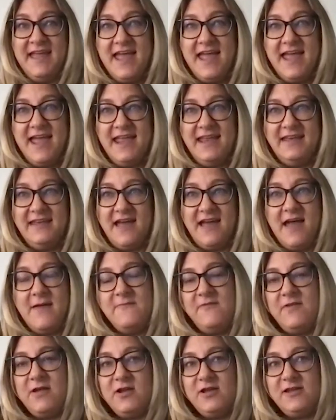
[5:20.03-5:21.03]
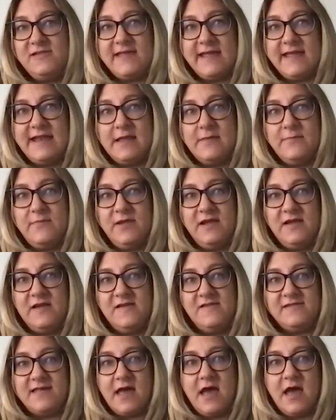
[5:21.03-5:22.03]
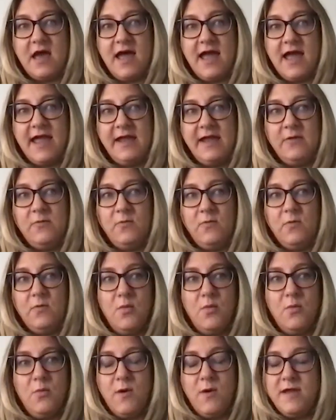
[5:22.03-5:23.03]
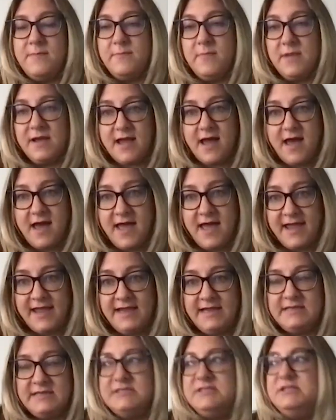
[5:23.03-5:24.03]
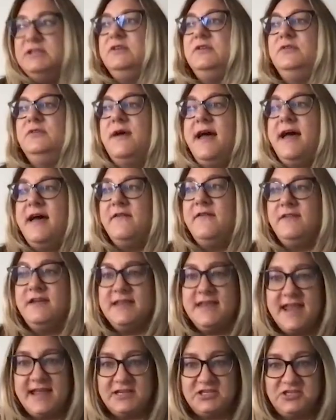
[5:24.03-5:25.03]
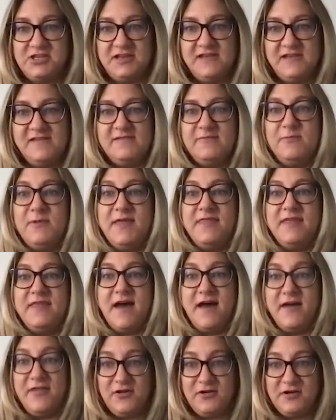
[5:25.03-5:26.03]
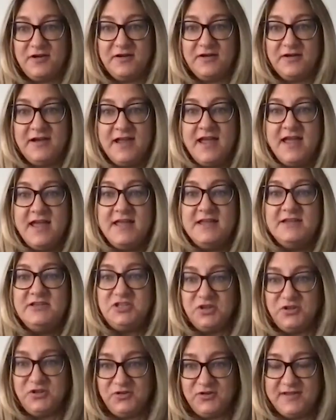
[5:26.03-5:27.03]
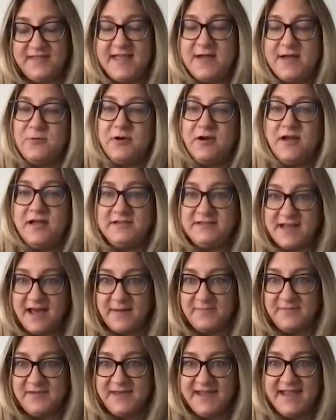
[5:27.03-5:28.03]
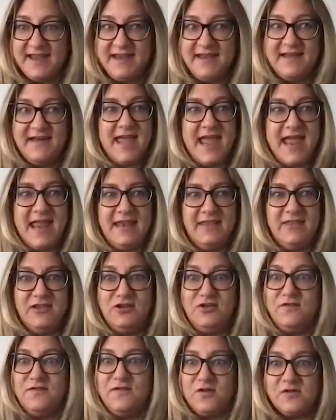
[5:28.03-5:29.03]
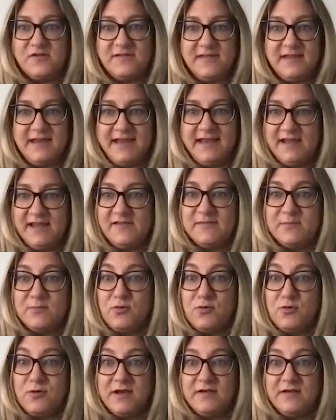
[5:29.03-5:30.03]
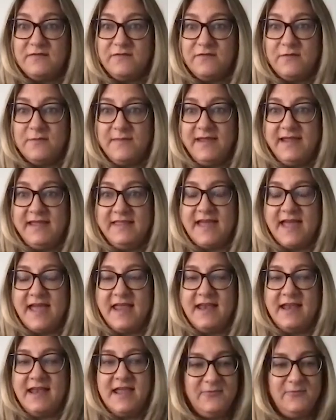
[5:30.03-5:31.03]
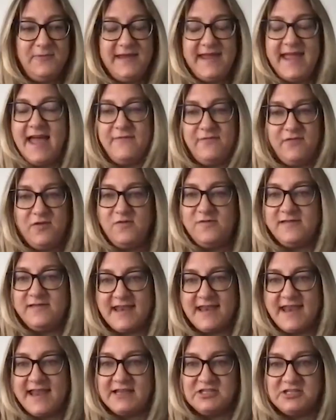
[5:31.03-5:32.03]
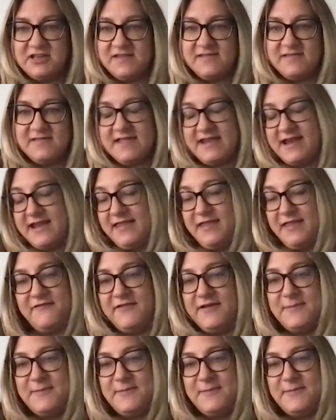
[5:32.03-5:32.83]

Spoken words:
And I'm very excited because I want Makai to have connections with other children that were adopted, and the diversity is important for me, that we have those connections, and I love